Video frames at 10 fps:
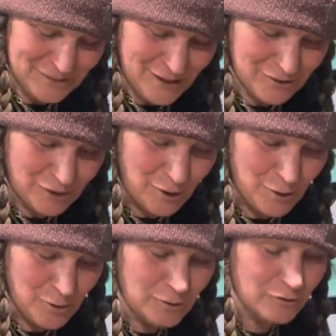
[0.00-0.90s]

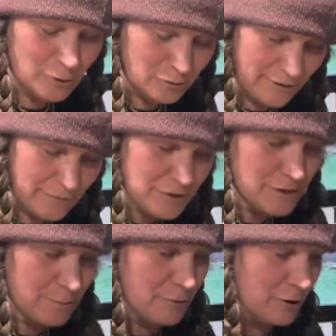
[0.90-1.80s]
So liver
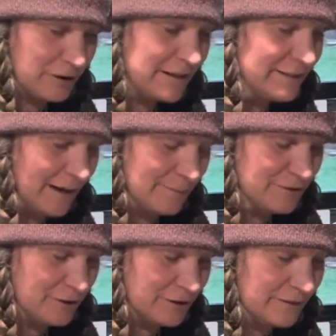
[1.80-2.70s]
support,
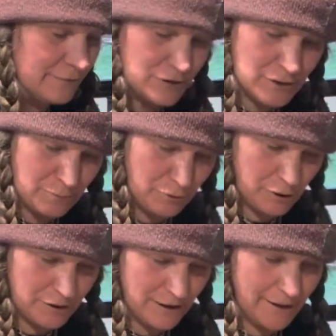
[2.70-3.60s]
liver
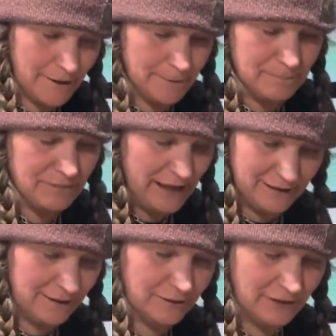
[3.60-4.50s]
support,
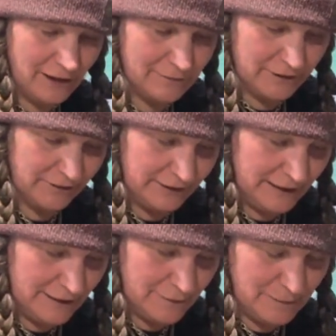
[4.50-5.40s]
that is obviously
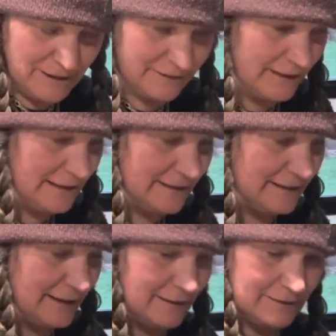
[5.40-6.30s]
needed because I need to
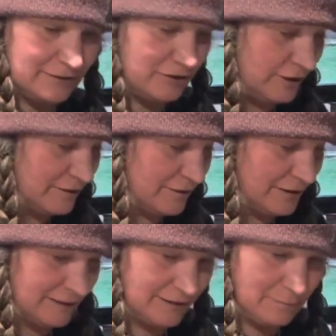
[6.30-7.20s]
get shit
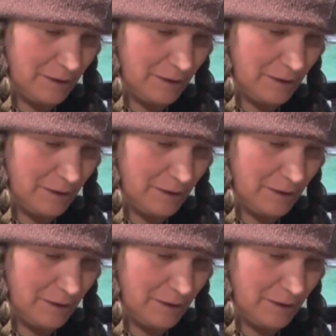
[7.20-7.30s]
that's in my